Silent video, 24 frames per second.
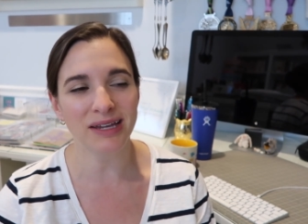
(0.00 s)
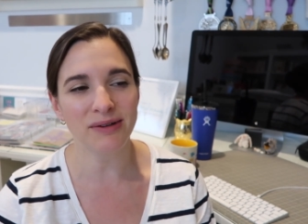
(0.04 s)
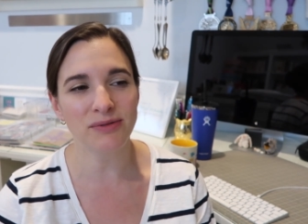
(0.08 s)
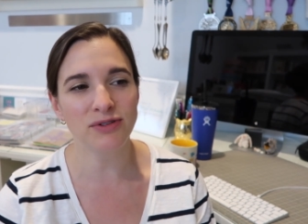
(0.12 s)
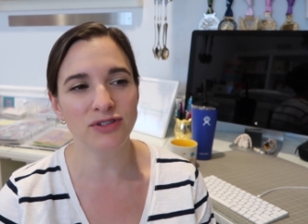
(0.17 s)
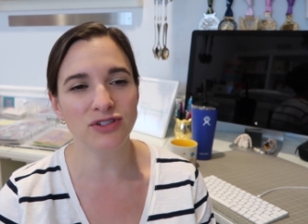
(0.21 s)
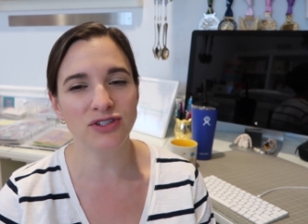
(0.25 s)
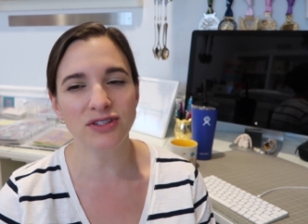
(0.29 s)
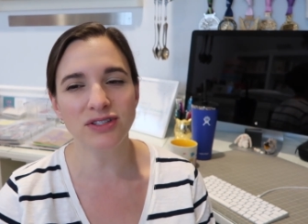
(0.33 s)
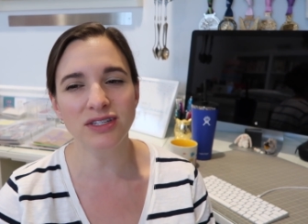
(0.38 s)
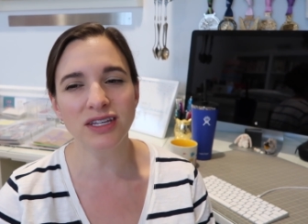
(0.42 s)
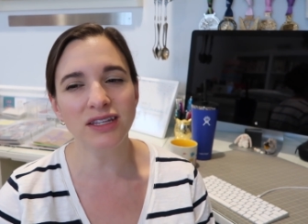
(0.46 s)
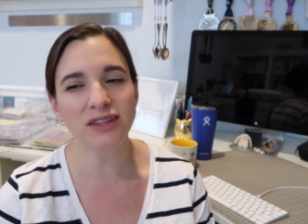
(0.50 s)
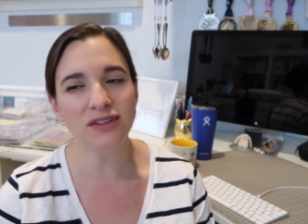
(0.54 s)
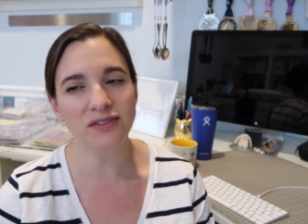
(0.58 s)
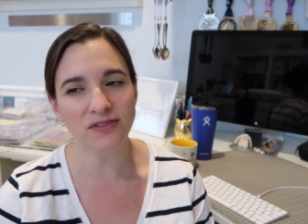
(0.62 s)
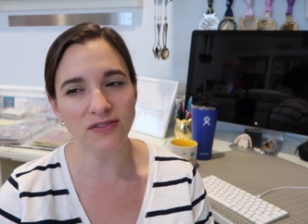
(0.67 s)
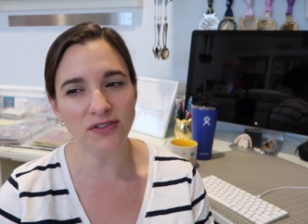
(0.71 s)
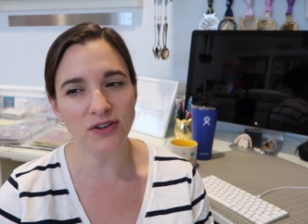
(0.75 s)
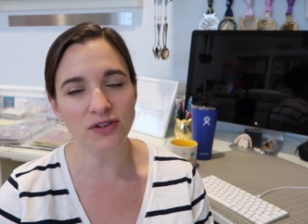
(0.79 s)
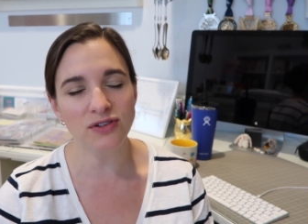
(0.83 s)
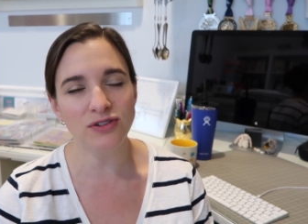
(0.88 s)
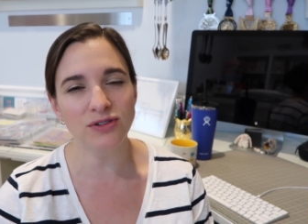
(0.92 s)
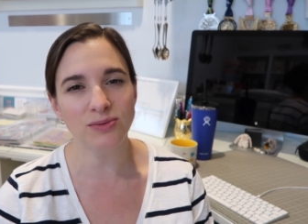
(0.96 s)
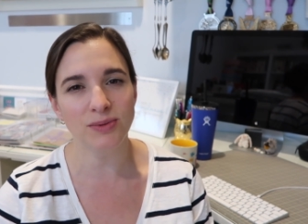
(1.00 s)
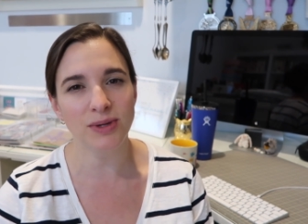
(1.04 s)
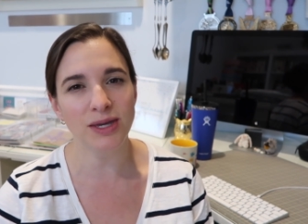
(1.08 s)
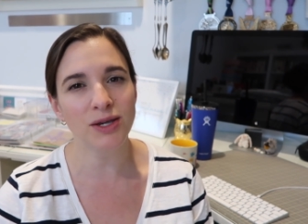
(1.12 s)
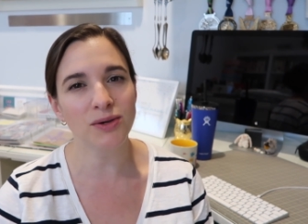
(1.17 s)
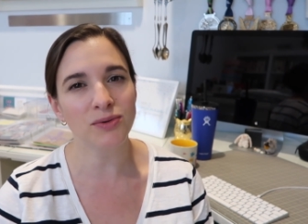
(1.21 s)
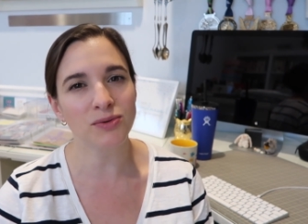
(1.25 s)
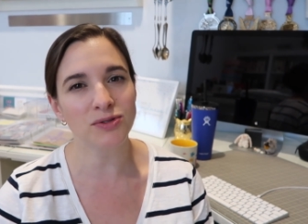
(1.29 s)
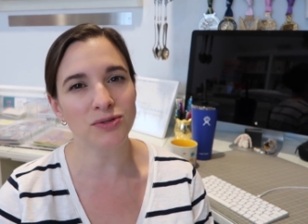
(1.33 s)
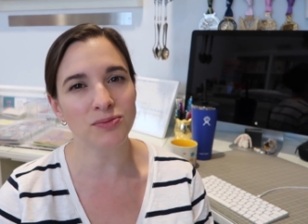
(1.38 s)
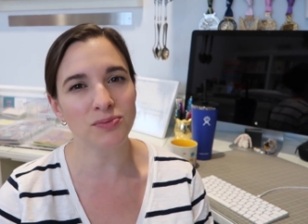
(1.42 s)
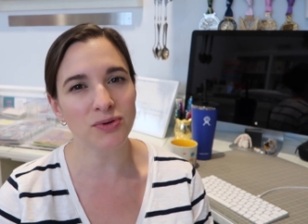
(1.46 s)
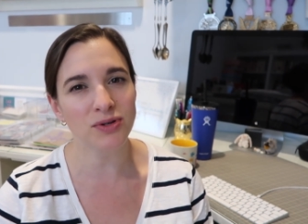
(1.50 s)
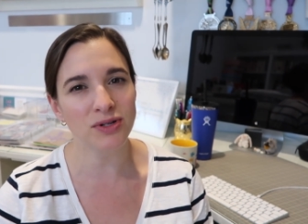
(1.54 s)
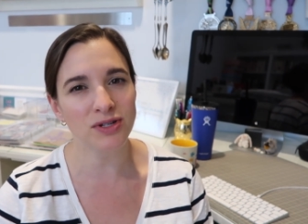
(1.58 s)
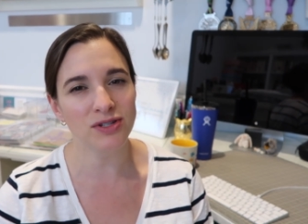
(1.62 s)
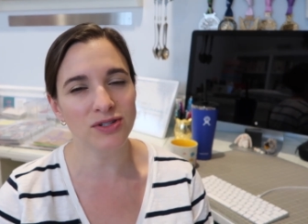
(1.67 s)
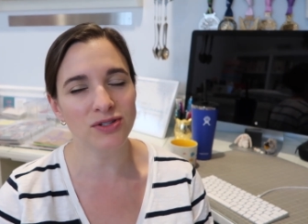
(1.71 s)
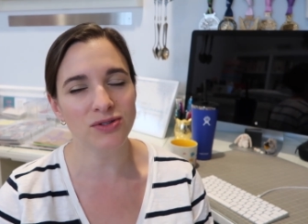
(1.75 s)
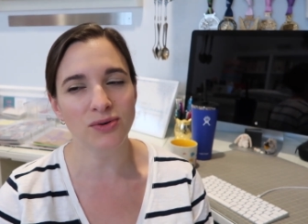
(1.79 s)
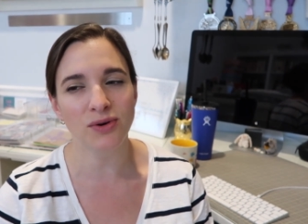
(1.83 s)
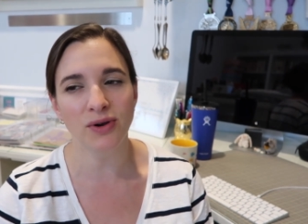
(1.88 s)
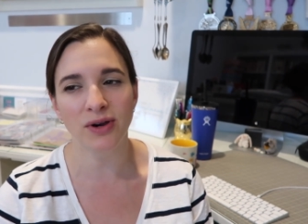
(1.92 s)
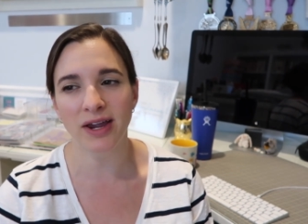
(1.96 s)
It was just like the first week was
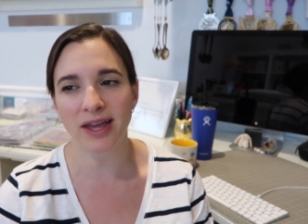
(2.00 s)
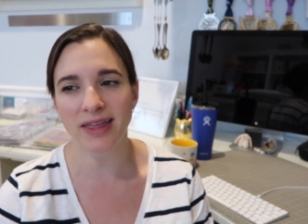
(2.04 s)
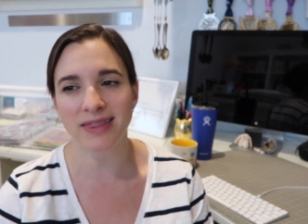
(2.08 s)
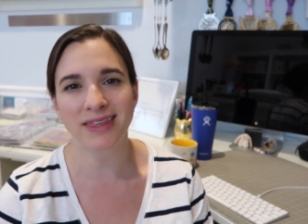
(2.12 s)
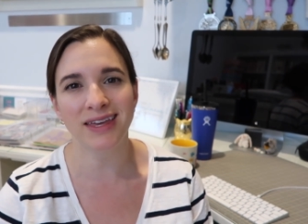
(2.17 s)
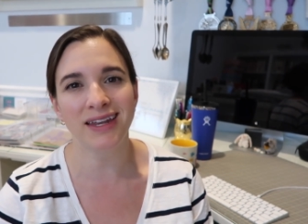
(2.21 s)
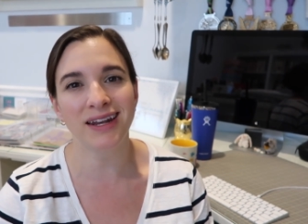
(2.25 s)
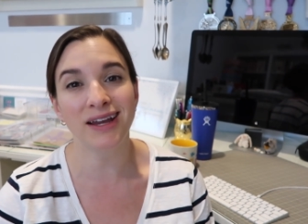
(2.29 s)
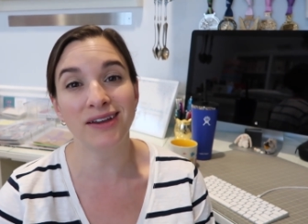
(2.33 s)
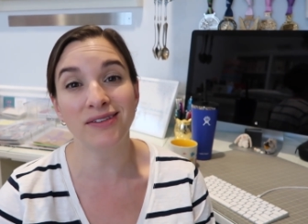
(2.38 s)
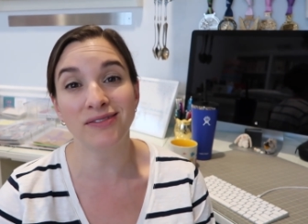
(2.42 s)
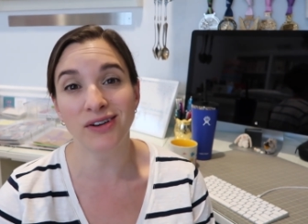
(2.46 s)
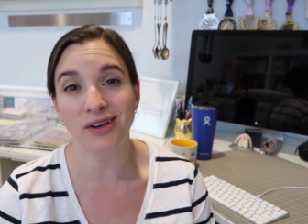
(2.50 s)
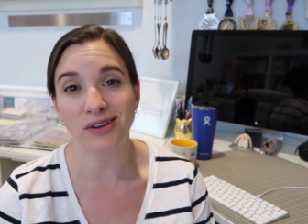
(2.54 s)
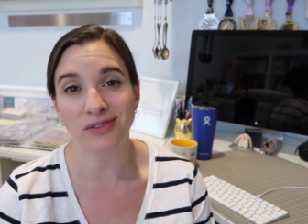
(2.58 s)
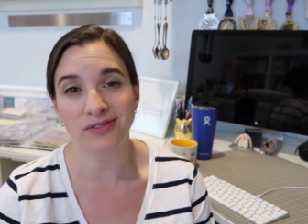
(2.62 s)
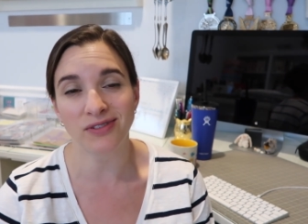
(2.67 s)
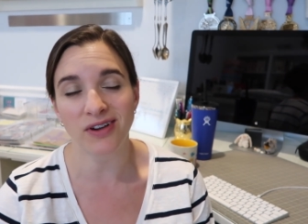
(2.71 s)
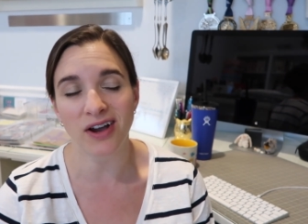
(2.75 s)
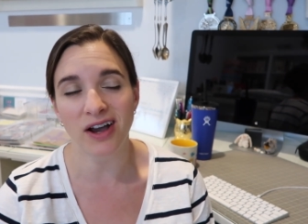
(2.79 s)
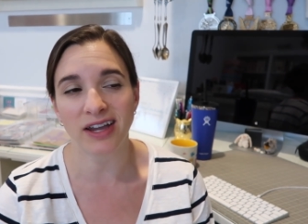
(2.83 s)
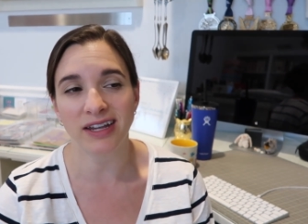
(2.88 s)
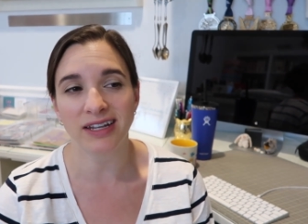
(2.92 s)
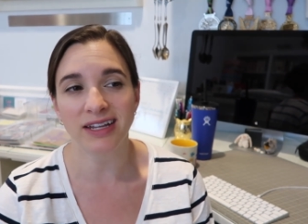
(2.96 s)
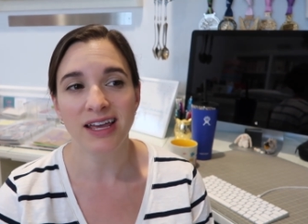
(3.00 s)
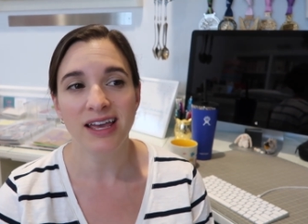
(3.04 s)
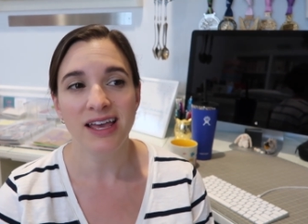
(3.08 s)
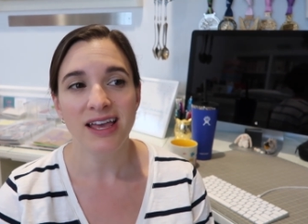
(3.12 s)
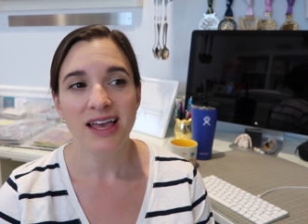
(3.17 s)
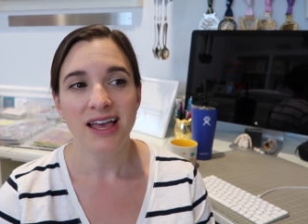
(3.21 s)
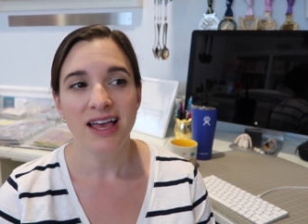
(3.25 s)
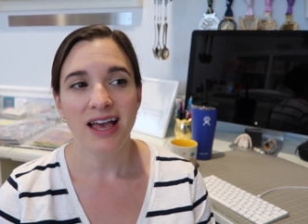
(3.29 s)
pretty sore, and then I felt fine